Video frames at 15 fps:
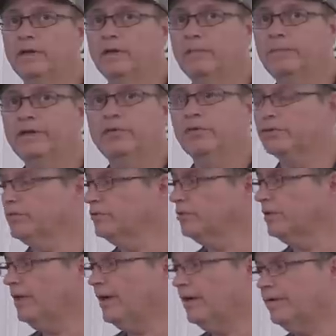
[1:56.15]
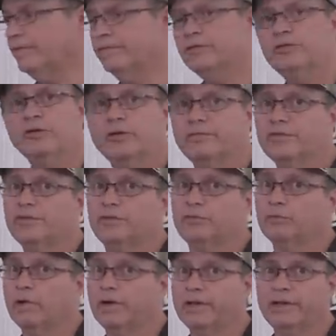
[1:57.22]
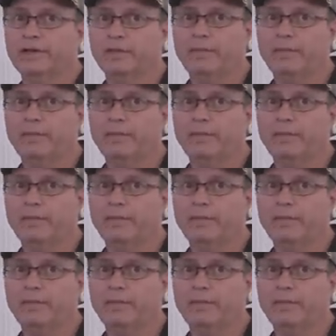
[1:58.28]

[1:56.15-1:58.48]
uh, because there's a lot of services running in